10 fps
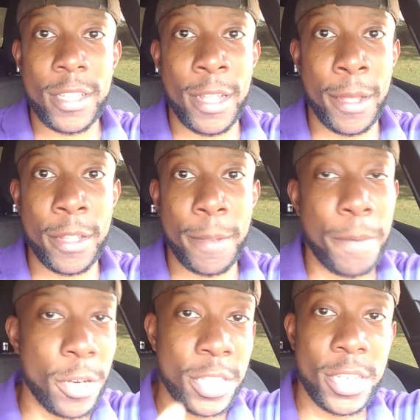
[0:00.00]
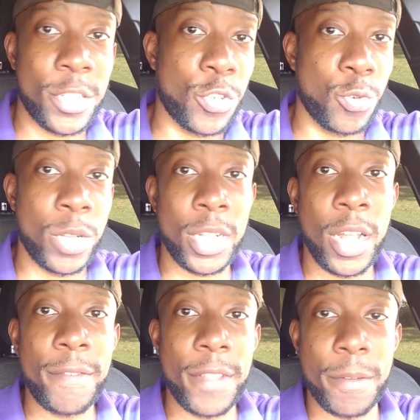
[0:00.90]
the, the person doesn't truly
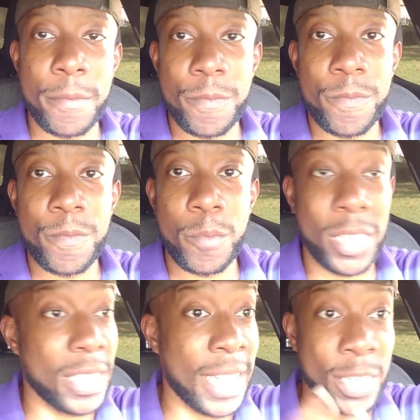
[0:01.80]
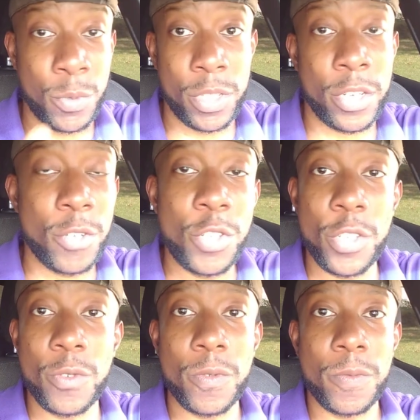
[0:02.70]
love them because that's what they're used
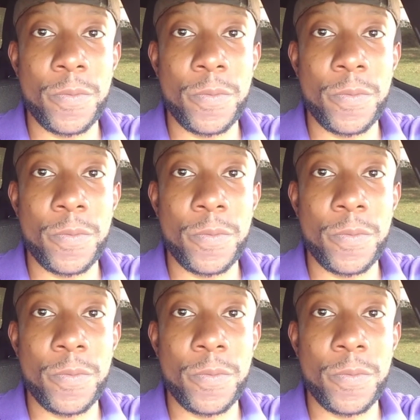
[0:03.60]
to